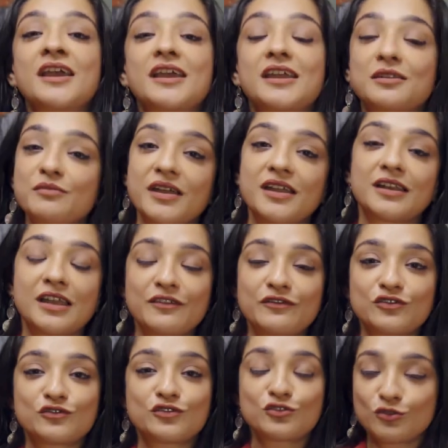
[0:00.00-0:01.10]
in my life
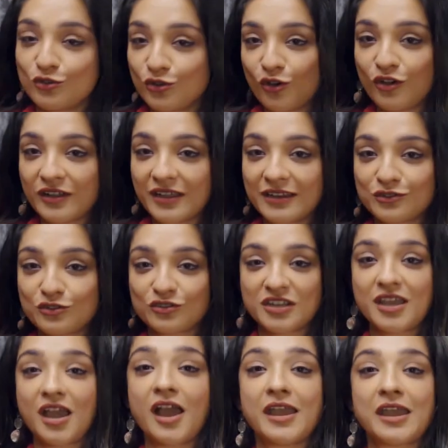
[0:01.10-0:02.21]
for so long, and today I